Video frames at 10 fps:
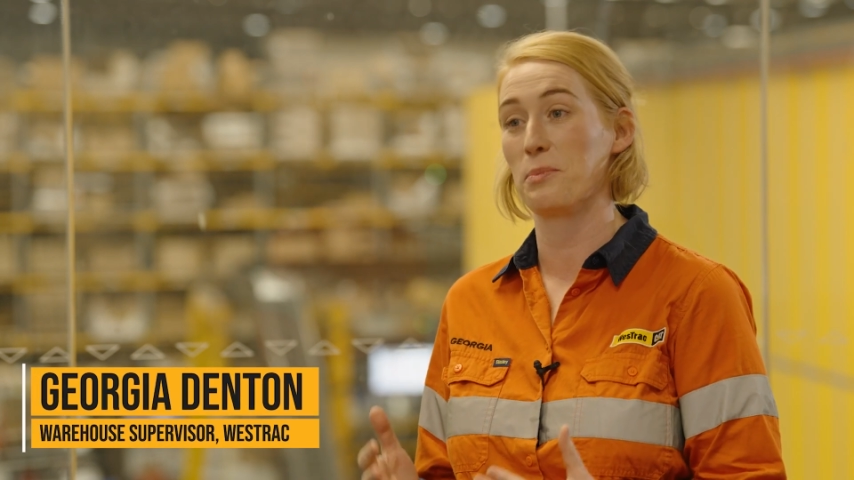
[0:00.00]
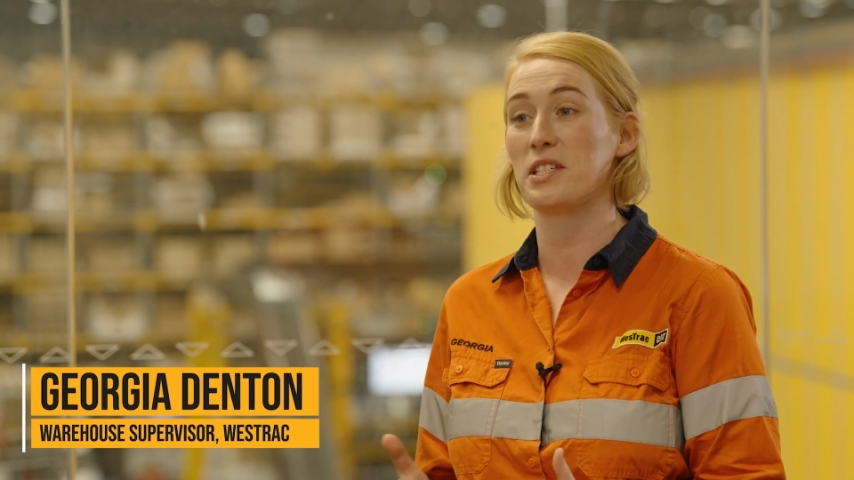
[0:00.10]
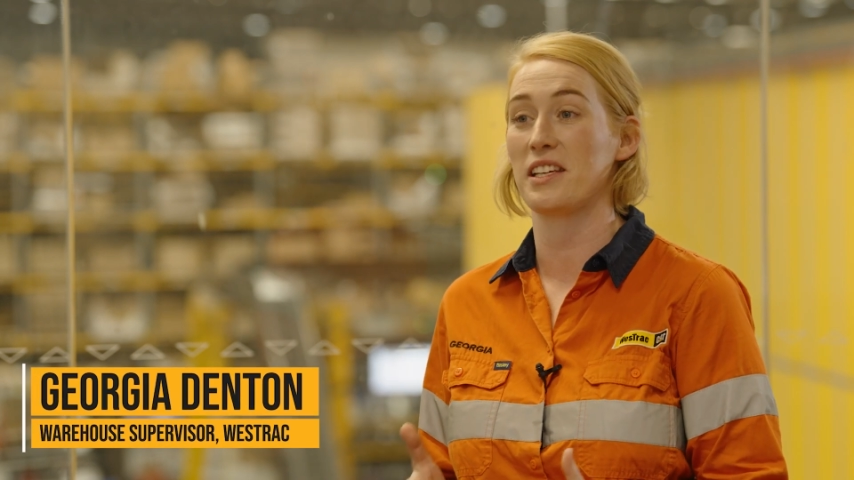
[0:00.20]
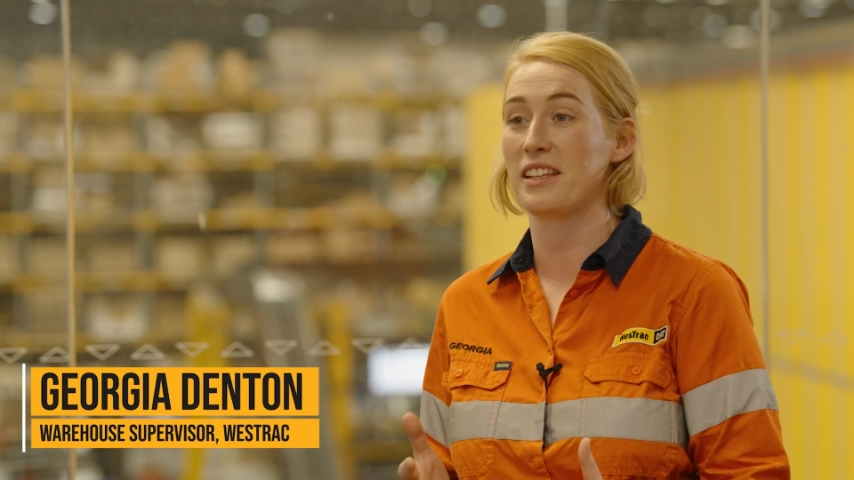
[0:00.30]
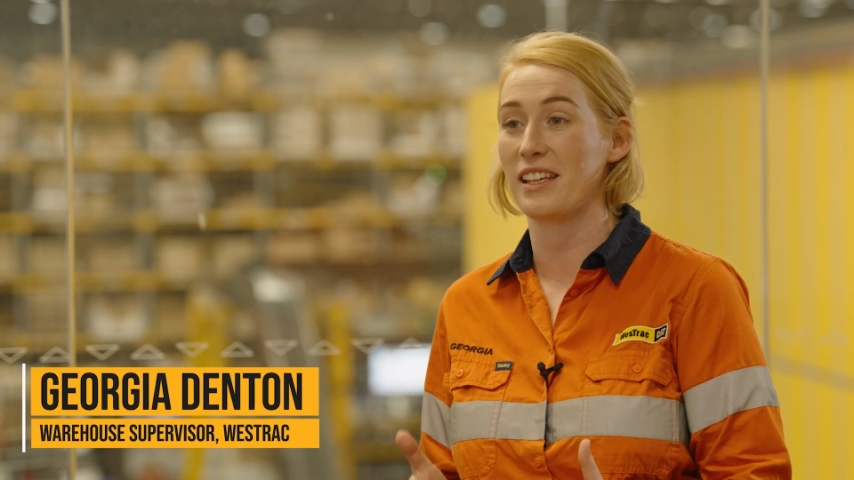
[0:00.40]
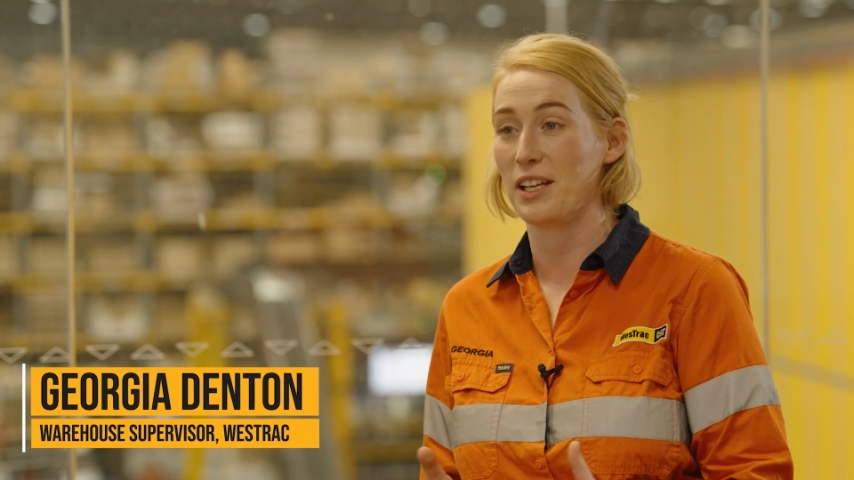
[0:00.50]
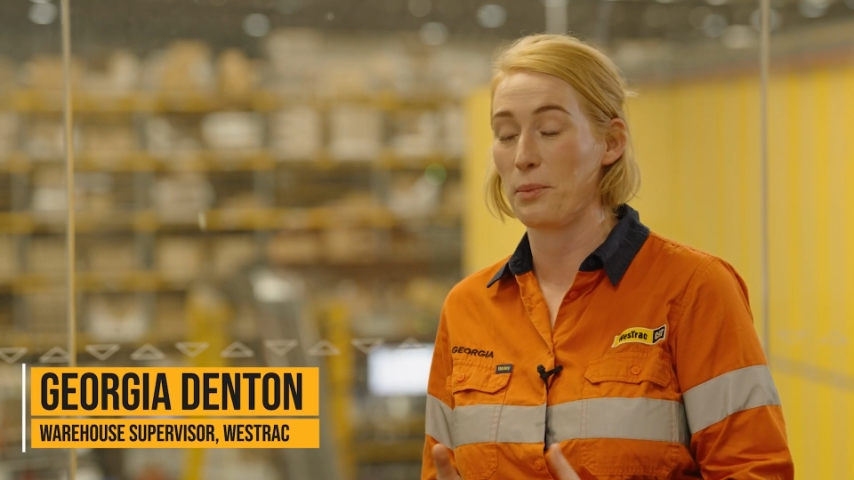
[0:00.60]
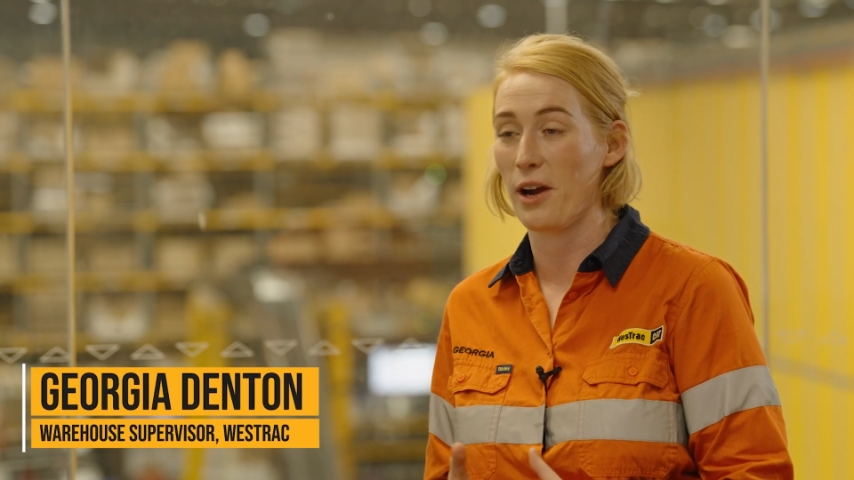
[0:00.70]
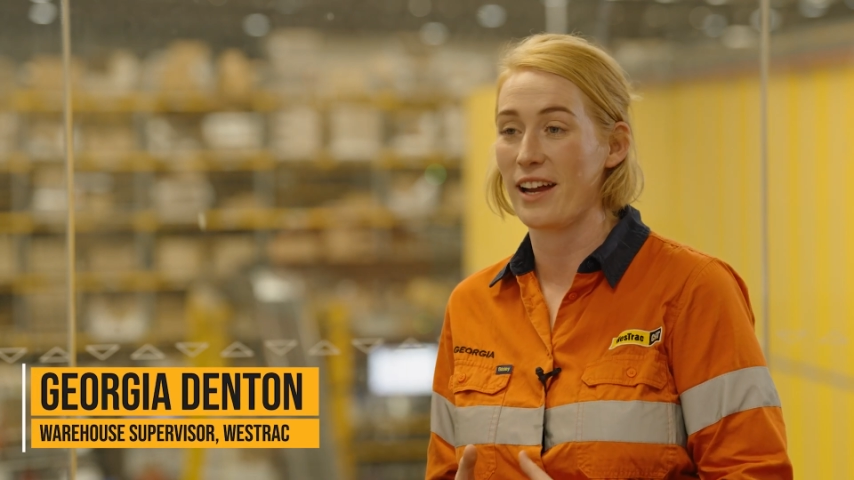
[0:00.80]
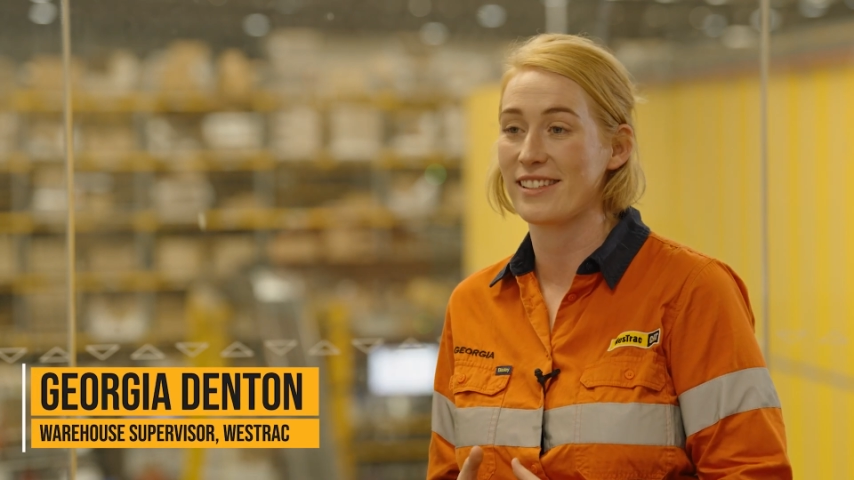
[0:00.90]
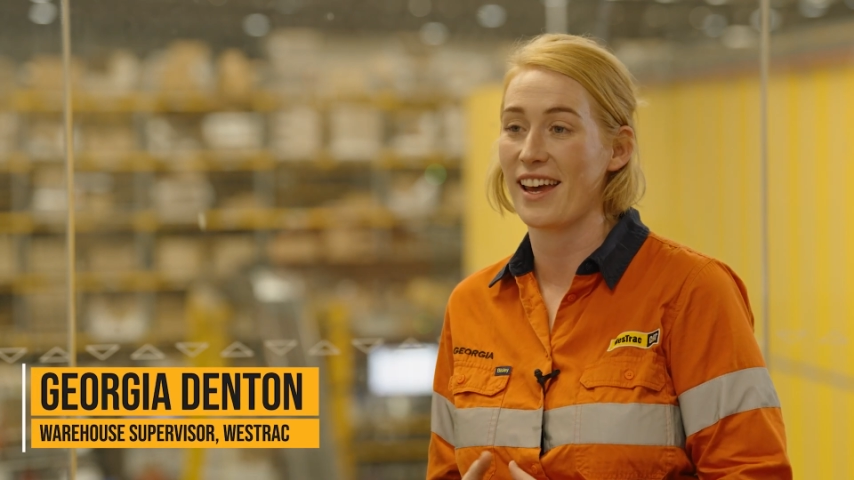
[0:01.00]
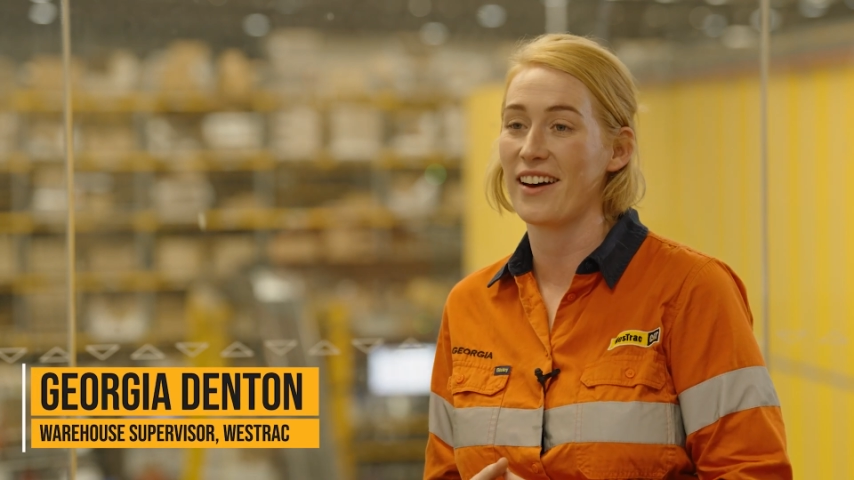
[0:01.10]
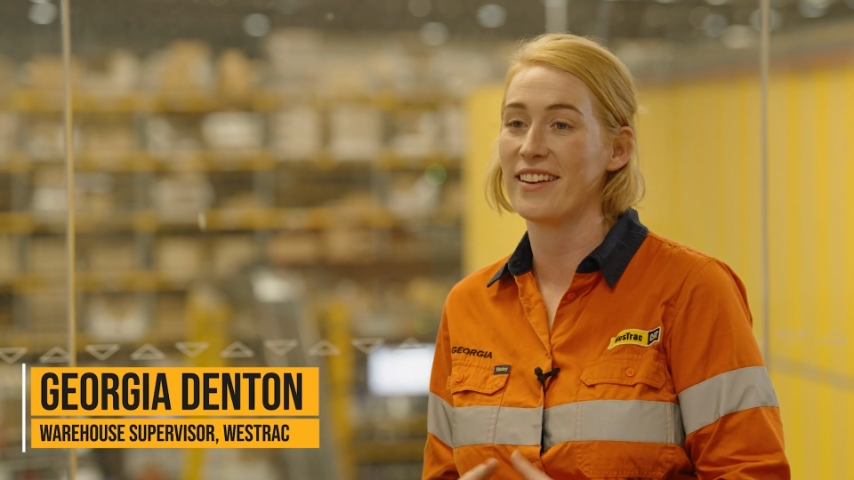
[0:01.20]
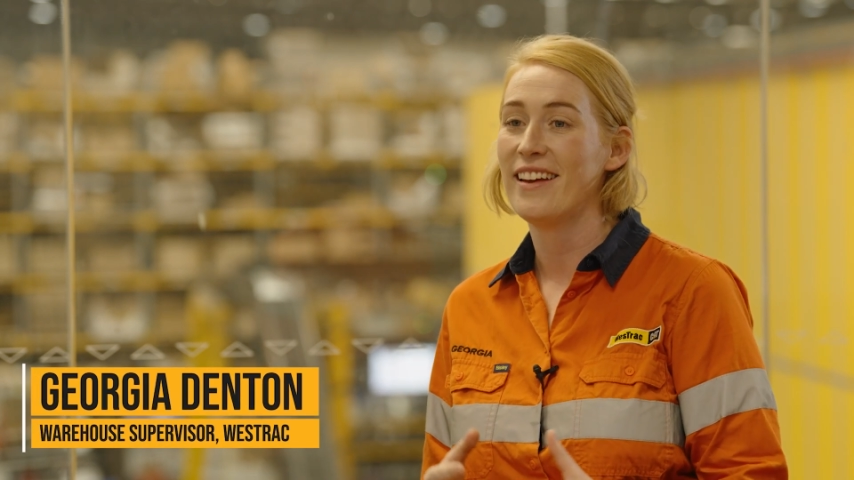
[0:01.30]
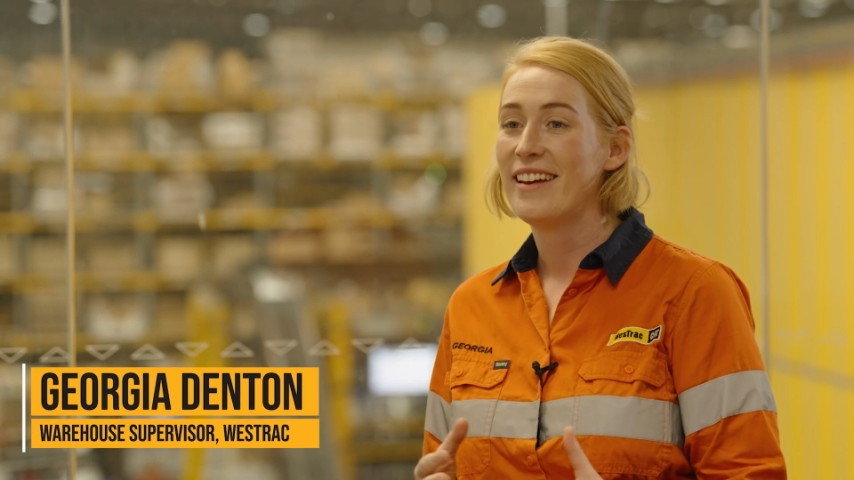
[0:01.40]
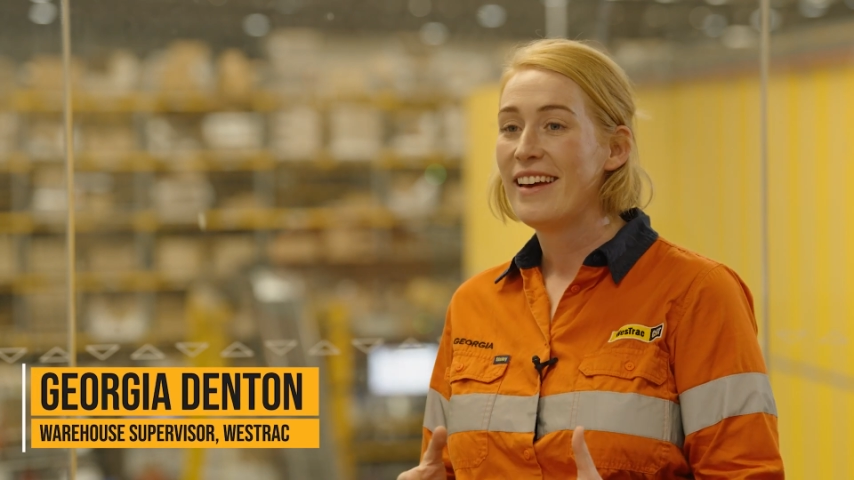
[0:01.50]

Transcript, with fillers: particularly in a breakdown